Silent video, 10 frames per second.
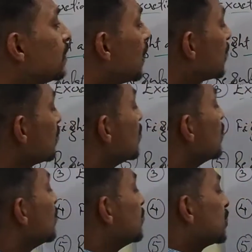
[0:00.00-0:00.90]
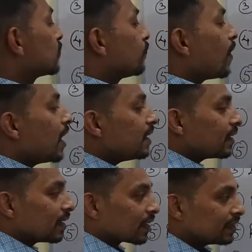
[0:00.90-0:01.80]
that this fight
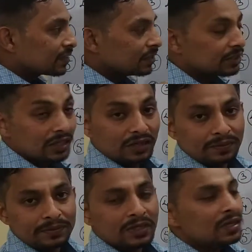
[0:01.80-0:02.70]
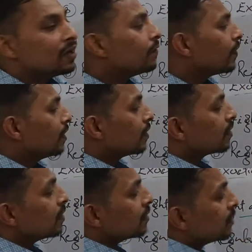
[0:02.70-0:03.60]
against the germs, where
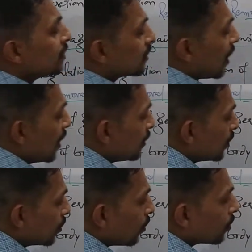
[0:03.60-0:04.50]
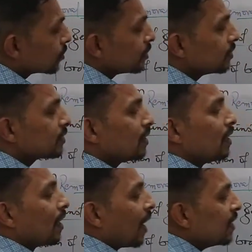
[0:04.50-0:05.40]
these antitoxins,
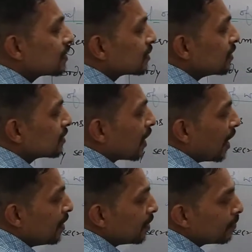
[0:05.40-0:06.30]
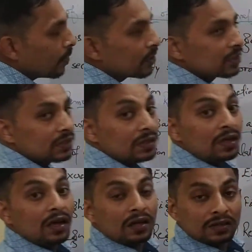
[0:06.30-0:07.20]
lysins, antibodies,
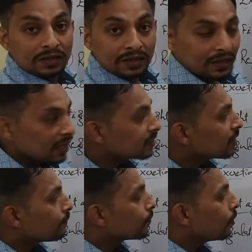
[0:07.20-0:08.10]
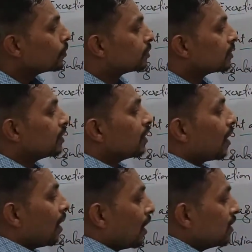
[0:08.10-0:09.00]
yes, of course,
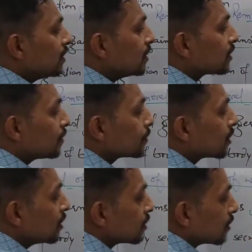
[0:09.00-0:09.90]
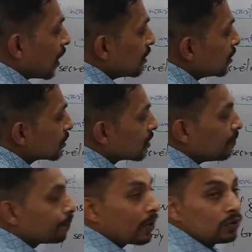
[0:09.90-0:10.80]
all these substances, all these
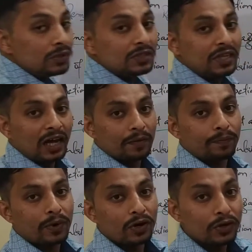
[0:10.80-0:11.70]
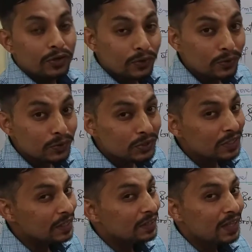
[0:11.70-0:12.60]
compounds, they are produced
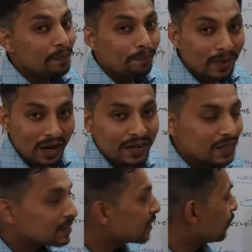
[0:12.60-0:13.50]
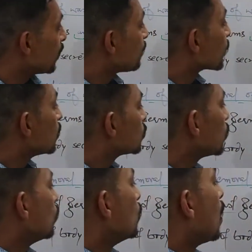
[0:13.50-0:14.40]
in the blood itself.
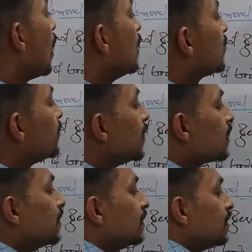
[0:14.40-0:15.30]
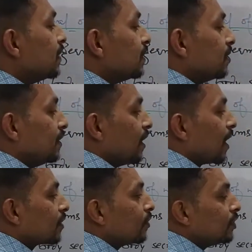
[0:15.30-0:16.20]
So ultimately, they
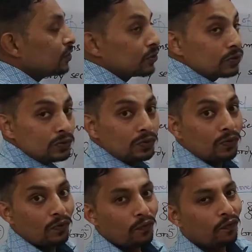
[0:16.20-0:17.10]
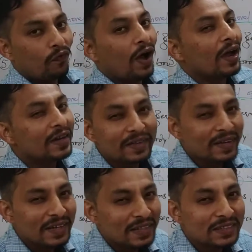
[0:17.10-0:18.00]
are going to fight
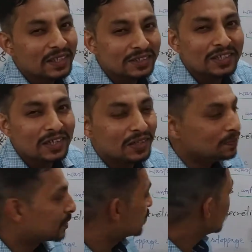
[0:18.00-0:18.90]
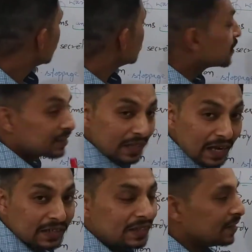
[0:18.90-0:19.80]
against the germs.
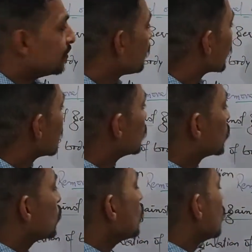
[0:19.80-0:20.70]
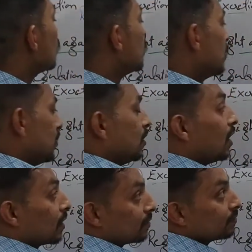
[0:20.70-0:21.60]
Exactly. So
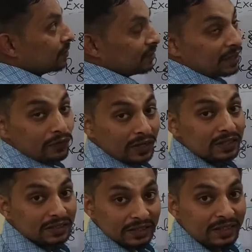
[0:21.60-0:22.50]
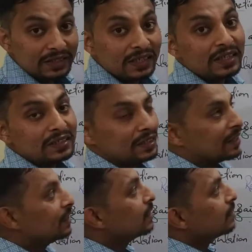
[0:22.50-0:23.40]
then we can easily
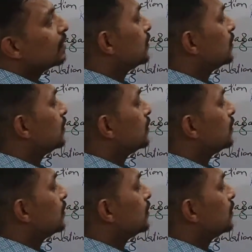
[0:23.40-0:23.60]
say that